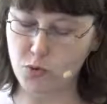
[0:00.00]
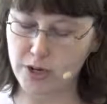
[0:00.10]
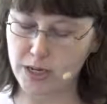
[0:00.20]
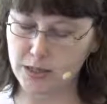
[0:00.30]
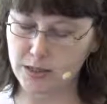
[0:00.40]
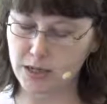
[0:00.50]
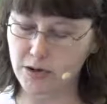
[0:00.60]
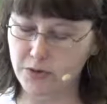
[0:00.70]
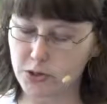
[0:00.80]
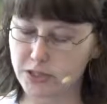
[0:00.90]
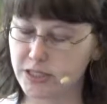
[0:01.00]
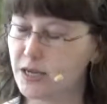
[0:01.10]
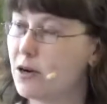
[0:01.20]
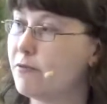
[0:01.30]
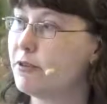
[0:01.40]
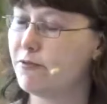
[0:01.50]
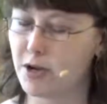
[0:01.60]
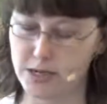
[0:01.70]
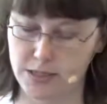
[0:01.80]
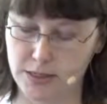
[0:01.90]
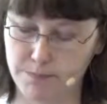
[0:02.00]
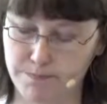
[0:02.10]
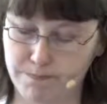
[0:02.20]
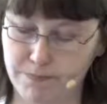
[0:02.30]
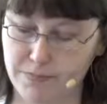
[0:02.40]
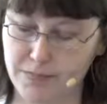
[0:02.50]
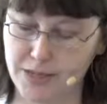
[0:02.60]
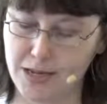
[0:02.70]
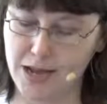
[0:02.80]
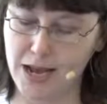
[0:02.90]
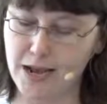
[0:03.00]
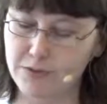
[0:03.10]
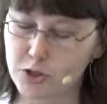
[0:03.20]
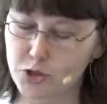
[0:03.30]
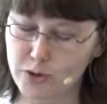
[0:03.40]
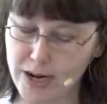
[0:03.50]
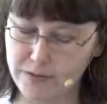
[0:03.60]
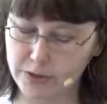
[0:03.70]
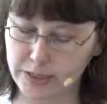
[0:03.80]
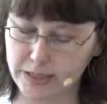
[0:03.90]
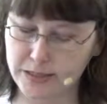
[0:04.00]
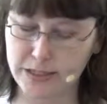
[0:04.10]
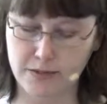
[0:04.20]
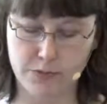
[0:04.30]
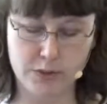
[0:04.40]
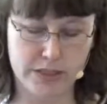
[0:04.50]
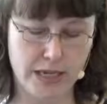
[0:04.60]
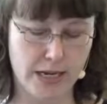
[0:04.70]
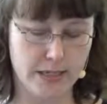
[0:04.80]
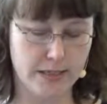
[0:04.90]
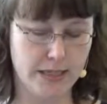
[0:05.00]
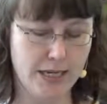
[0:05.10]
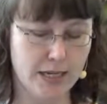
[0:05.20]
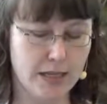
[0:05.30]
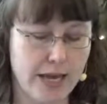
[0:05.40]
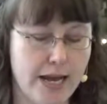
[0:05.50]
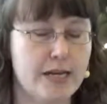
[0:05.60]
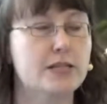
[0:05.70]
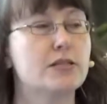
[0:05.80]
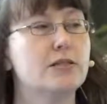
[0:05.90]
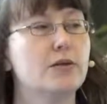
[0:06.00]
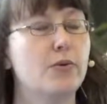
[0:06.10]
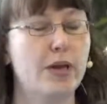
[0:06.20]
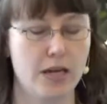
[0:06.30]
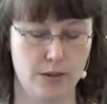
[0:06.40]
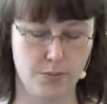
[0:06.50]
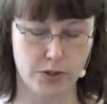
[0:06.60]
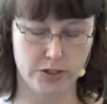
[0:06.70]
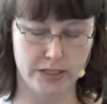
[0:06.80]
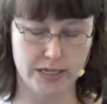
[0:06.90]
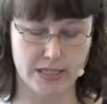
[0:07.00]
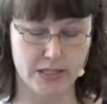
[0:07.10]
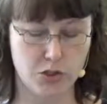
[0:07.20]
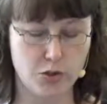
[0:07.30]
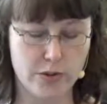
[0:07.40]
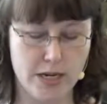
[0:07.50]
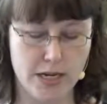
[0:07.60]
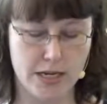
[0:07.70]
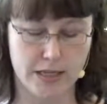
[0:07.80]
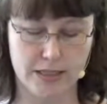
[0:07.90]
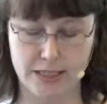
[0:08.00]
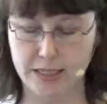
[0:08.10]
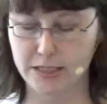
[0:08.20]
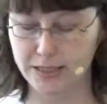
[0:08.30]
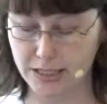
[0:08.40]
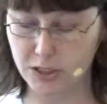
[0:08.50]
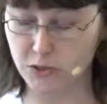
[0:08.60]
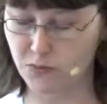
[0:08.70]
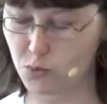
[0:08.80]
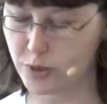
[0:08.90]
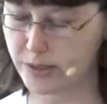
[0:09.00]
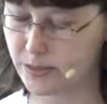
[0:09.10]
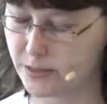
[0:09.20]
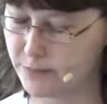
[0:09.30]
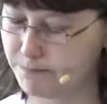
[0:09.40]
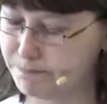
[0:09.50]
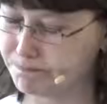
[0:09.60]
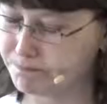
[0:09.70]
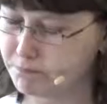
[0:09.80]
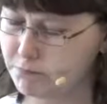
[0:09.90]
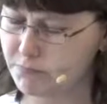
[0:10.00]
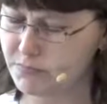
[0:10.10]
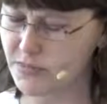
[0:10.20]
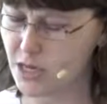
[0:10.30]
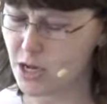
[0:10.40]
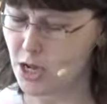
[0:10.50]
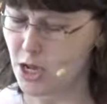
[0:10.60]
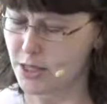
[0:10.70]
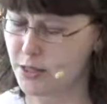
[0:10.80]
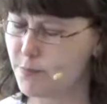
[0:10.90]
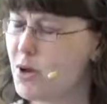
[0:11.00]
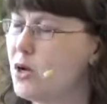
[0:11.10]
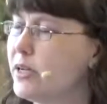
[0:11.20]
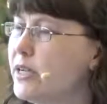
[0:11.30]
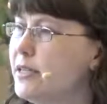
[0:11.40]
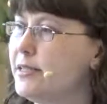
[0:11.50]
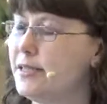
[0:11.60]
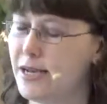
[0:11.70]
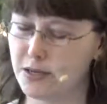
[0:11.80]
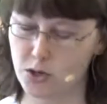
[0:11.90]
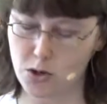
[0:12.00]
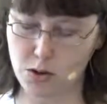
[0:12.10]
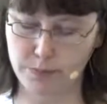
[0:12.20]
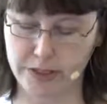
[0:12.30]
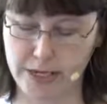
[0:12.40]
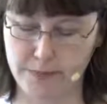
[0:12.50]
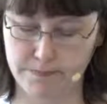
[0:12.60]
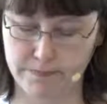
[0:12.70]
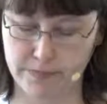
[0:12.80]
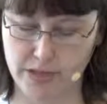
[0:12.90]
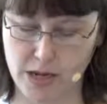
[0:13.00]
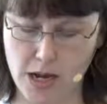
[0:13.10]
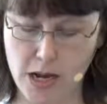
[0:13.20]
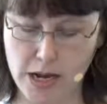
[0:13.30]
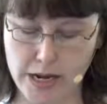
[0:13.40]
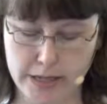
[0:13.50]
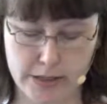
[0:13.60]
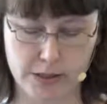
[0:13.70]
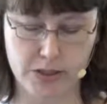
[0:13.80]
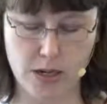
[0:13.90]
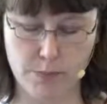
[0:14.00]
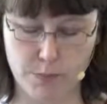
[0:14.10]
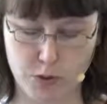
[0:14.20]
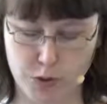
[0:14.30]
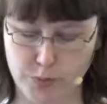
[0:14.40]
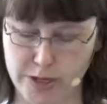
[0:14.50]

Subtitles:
morning, the governor set off to find him. After traveling several days, he at last located Bird's Nest tree in a dense forest. The monk sat calmly, high in the topmost